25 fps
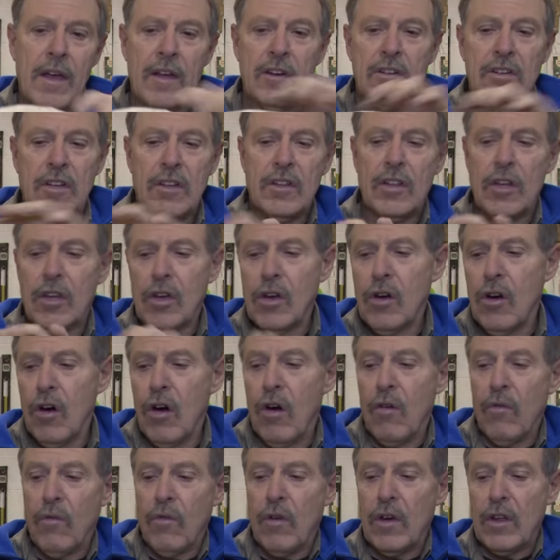Did the
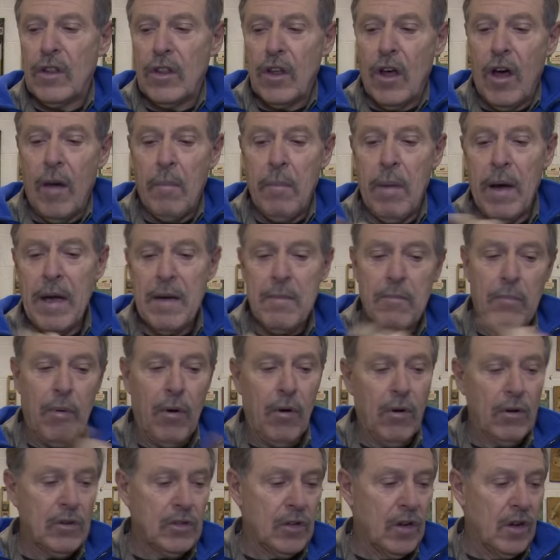curve with a paint
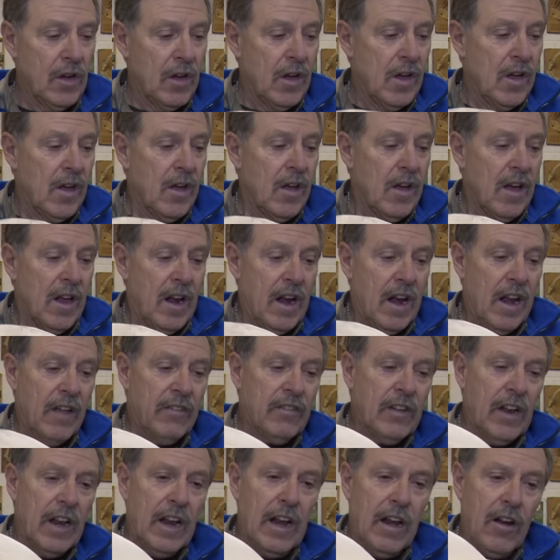pot,
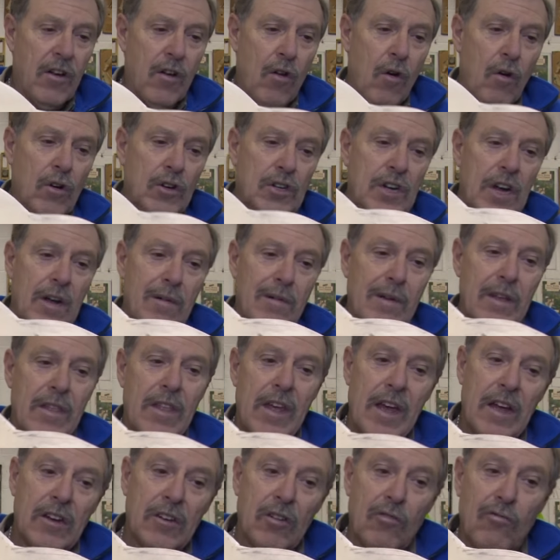left a little notch area
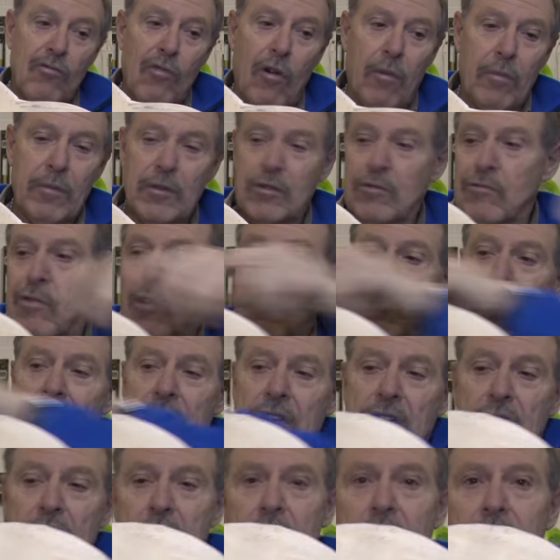there to drop the screw
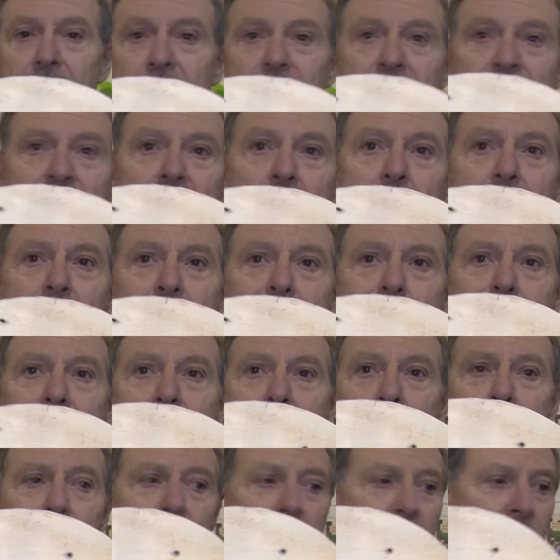into to give me
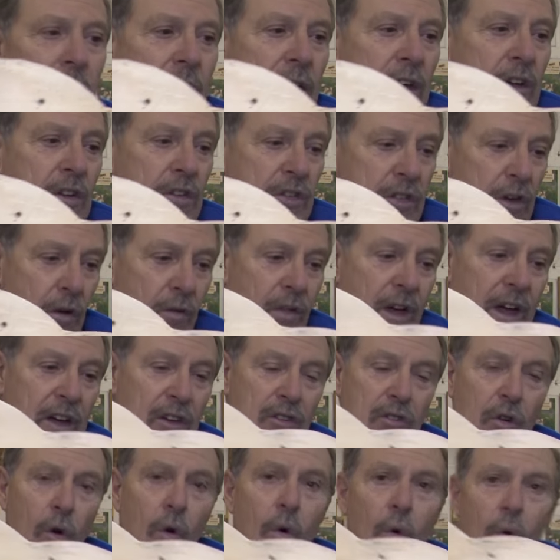grip. So that
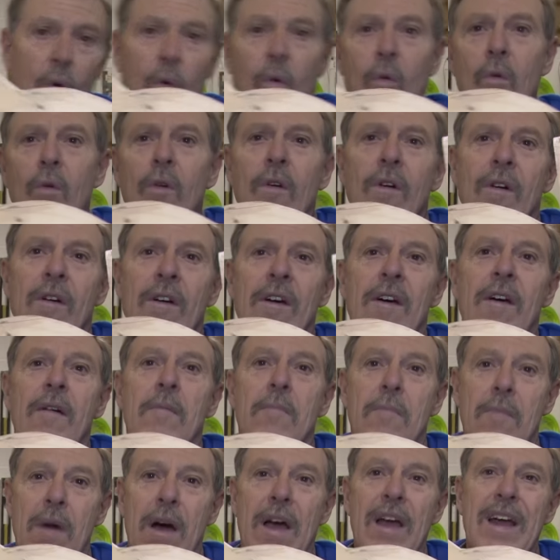is all
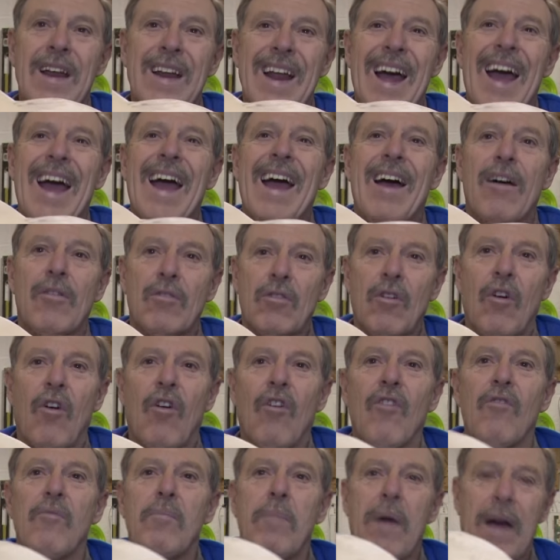made out
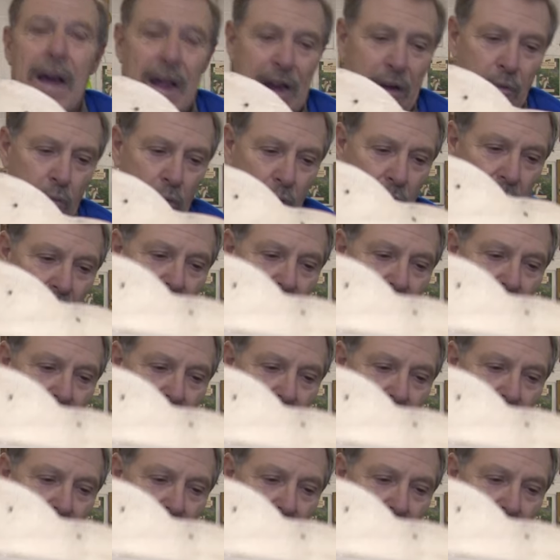of pallet wood.